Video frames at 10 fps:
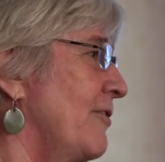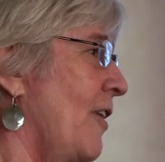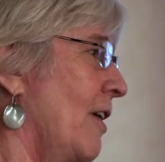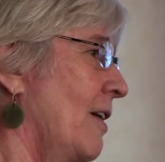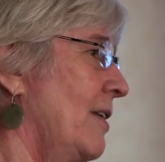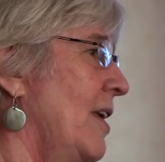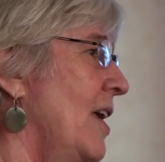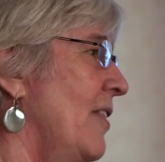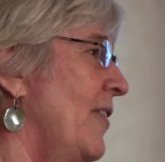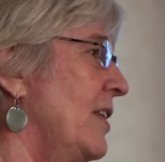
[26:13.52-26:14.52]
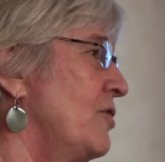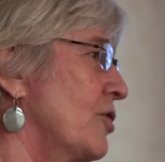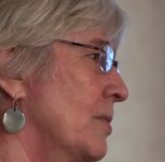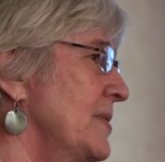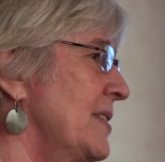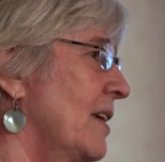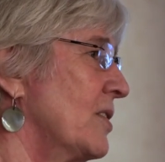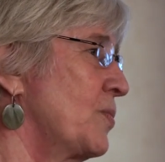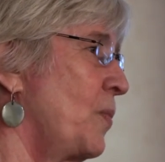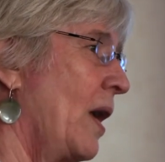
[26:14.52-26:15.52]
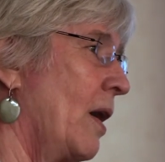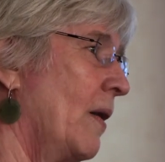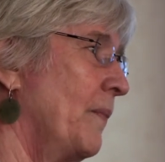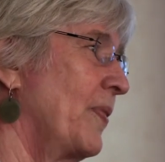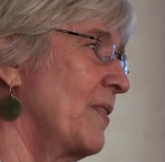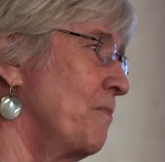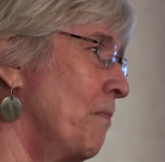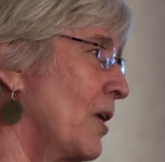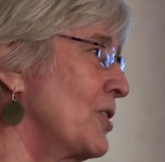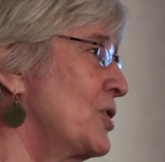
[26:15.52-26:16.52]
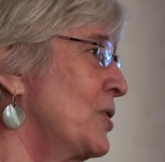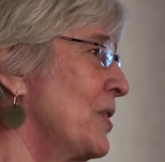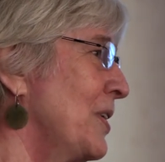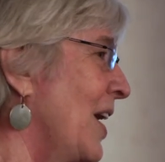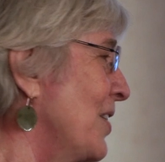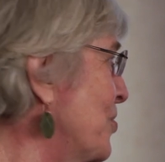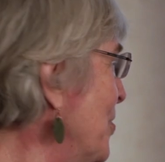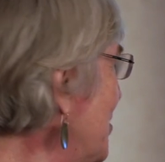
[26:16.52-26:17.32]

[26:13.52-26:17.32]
to find that germ cells um, march to the, a